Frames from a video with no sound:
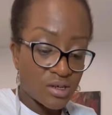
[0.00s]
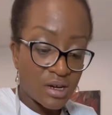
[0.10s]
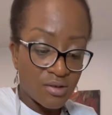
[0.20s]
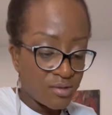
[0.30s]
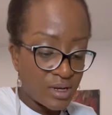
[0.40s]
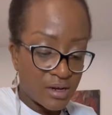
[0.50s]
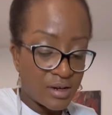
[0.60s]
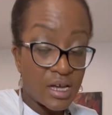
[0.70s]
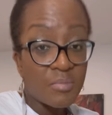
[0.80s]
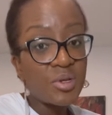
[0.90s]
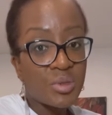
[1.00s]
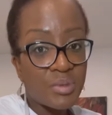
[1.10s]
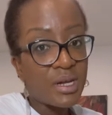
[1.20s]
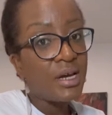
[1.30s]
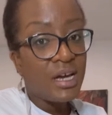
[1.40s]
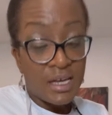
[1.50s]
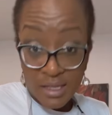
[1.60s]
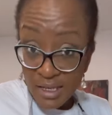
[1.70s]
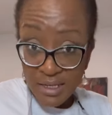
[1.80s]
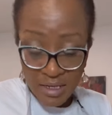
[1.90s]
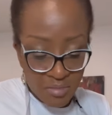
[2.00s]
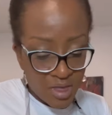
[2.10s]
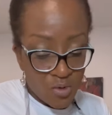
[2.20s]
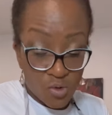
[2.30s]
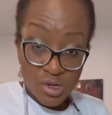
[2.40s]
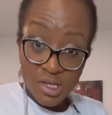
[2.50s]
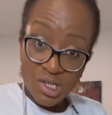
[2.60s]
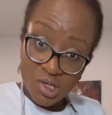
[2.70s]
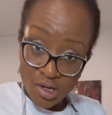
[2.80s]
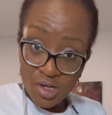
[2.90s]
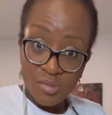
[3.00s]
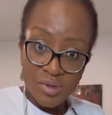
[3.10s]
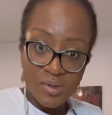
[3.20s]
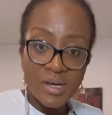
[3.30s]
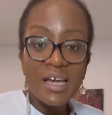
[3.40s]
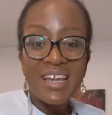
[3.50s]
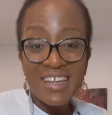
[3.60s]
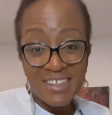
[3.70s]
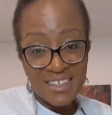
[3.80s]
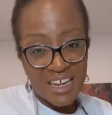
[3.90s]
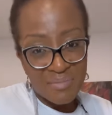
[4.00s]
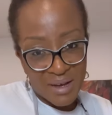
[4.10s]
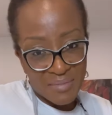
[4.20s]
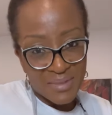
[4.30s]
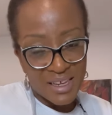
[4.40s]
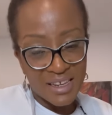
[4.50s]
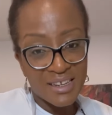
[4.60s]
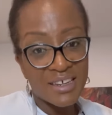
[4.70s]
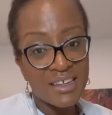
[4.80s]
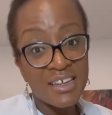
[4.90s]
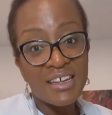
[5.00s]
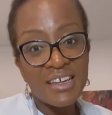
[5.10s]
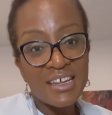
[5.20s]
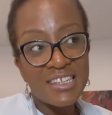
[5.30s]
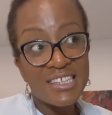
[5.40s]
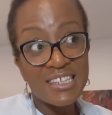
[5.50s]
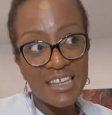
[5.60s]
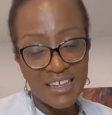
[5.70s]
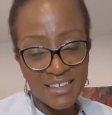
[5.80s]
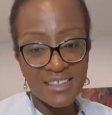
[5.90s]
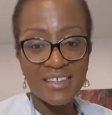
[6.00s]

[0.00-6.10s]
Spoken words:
I don't know how it happens, but there's something water soluble inside pumpkin seeds.